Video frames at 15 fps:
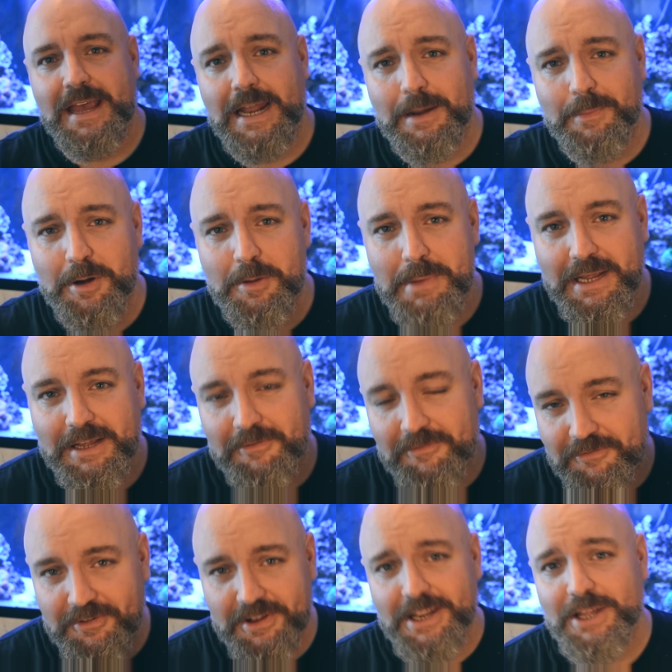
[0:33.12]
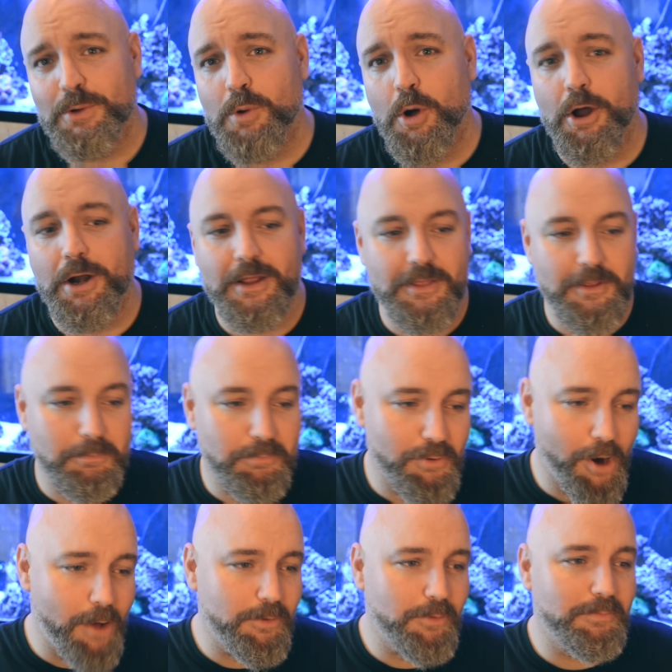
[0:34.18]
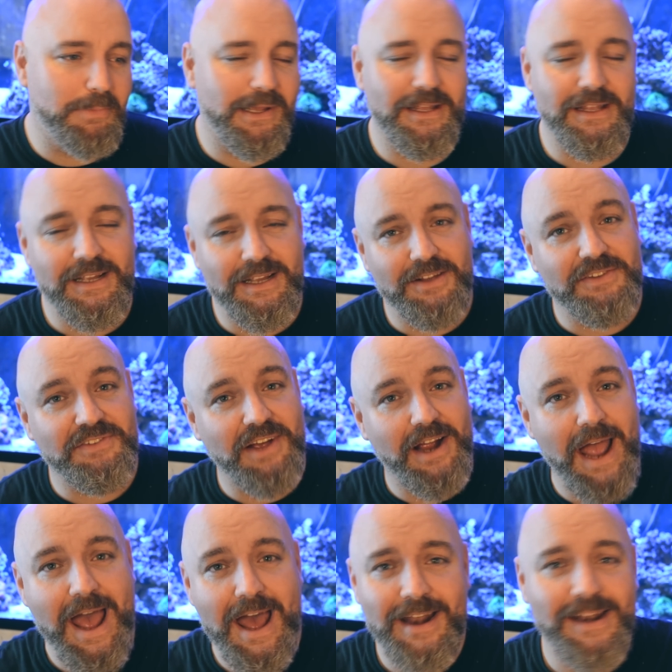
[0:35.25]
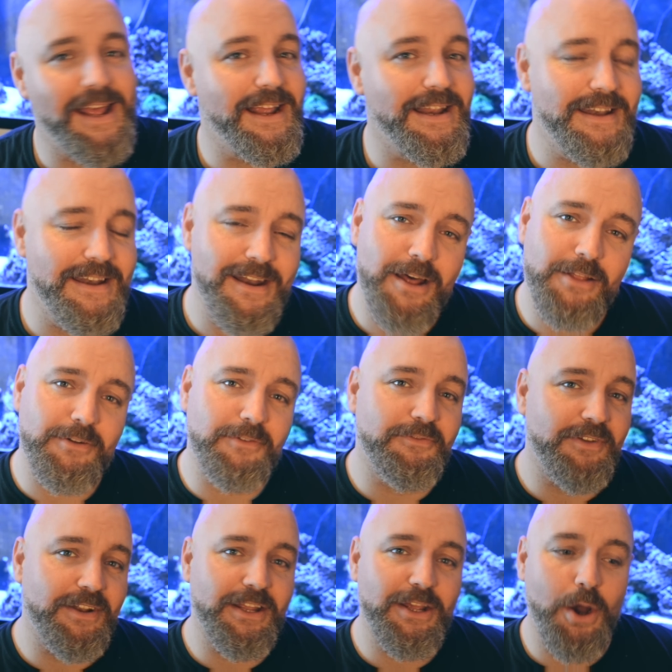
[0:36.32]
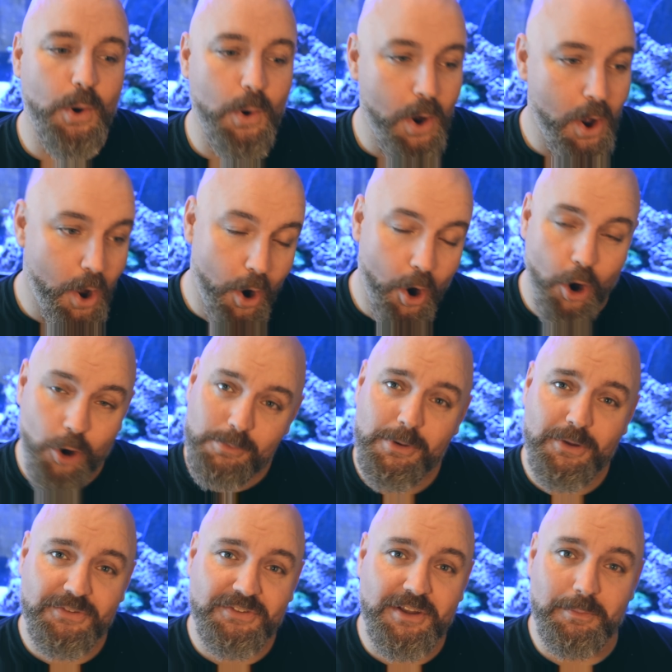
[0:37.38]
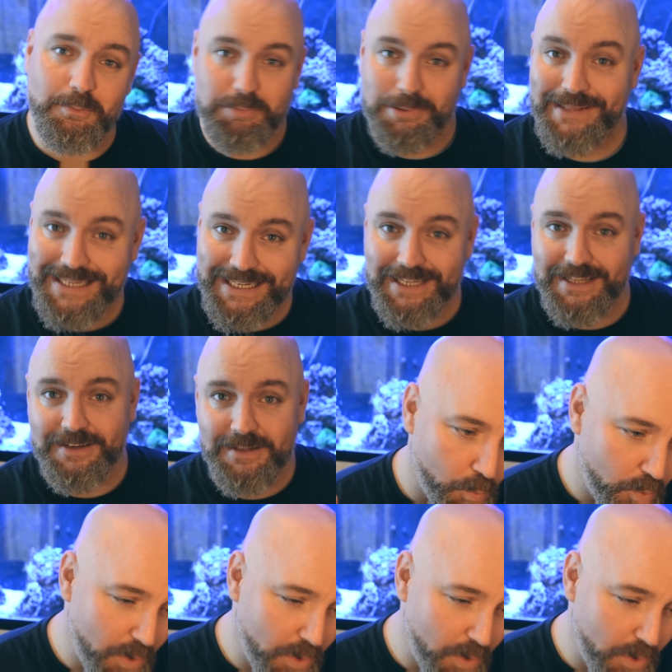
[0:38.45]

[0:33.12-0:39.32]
and I'm gonna make a video on it. The problem being is I had another video almost completed,